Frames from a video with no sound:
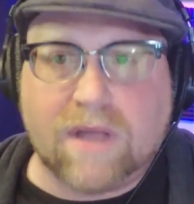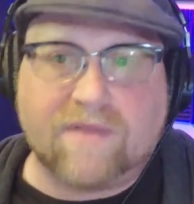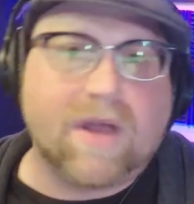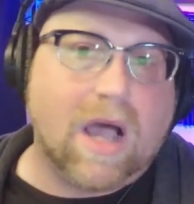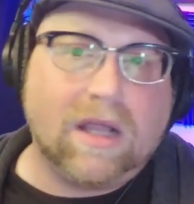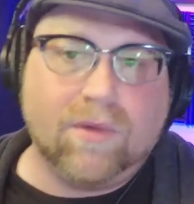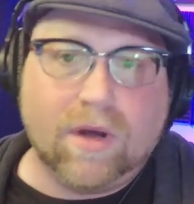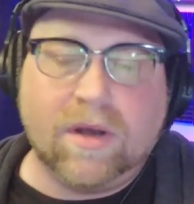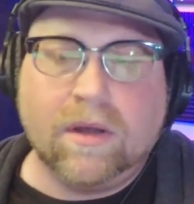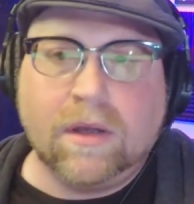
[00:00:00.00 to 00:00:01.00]
left
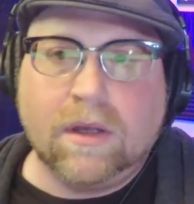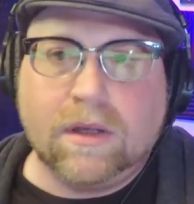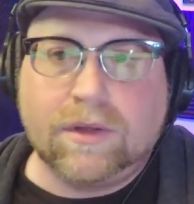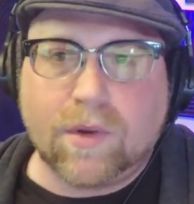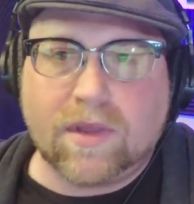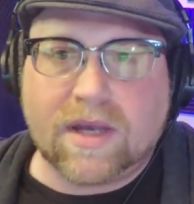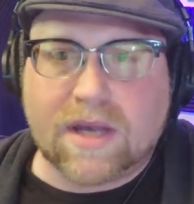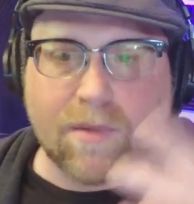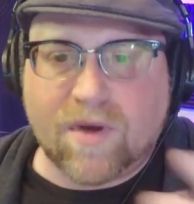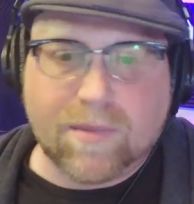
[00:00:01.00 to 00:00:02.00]
Hollywood during that
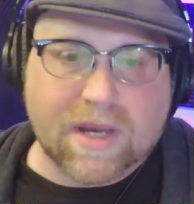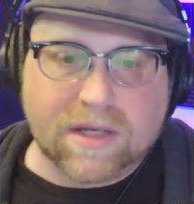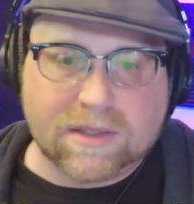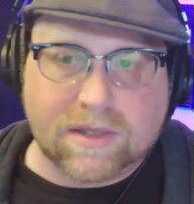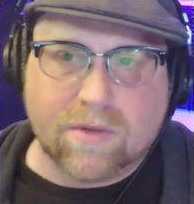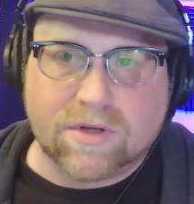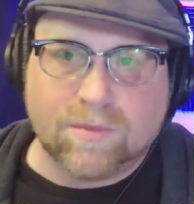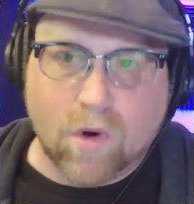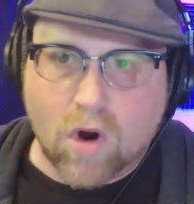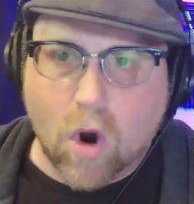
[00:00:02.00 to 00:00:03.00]
time frame because there
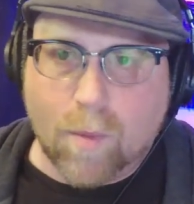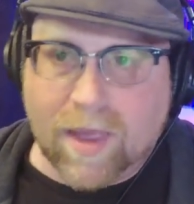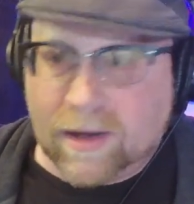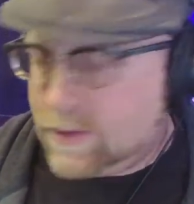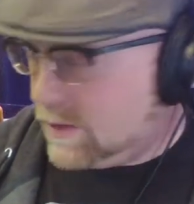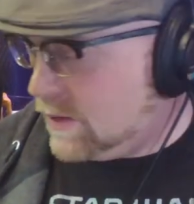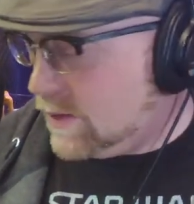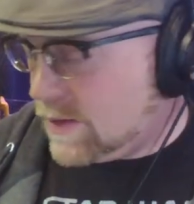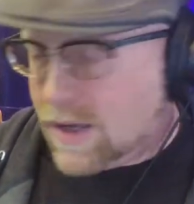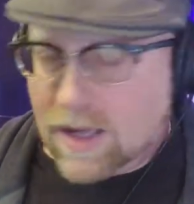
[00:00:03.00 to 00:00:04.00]
was more open
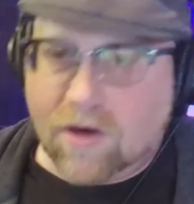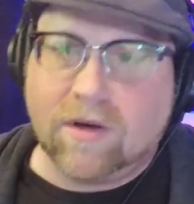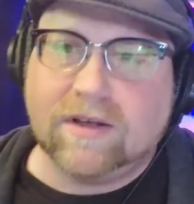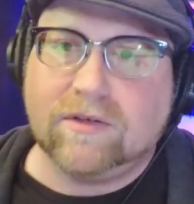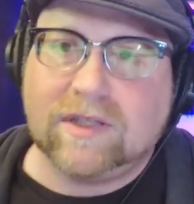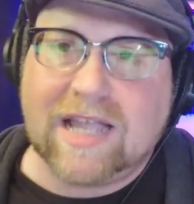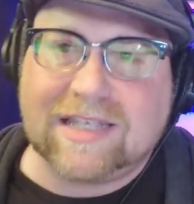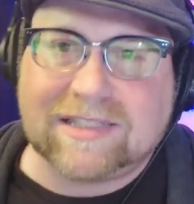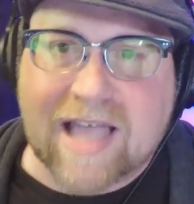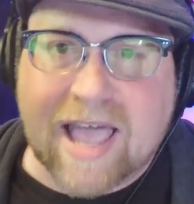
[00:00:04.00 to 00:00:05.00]
uh, mm-hmm. or
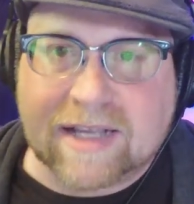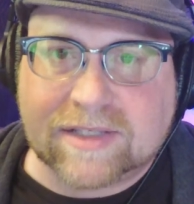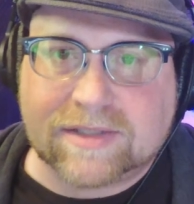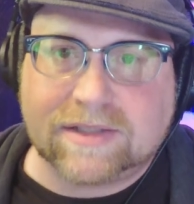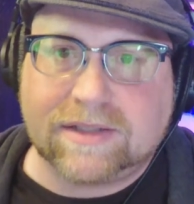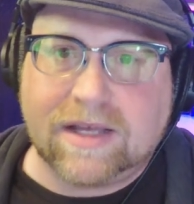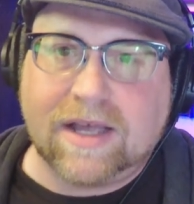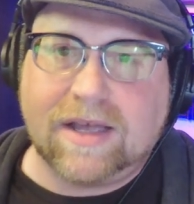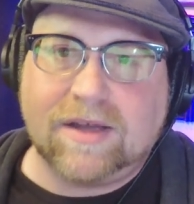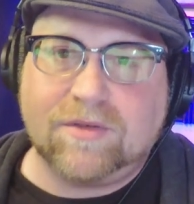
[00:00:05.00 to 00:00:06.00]
less laxed
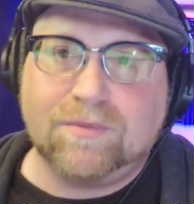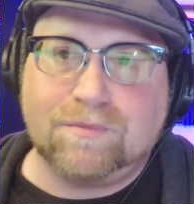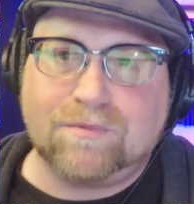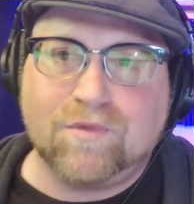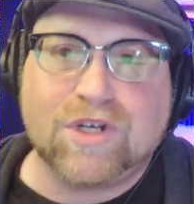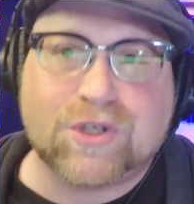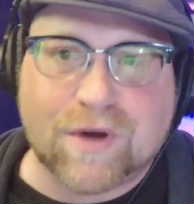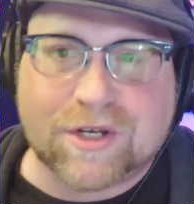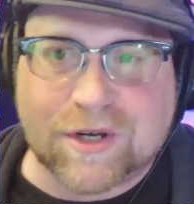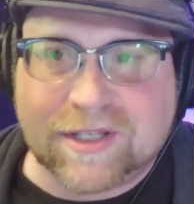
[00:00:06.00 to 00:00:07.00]
uh,
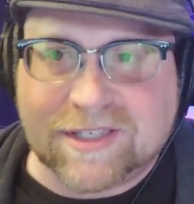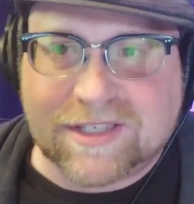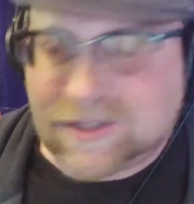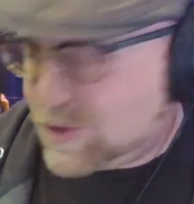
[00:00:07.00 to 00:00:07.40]
restrictions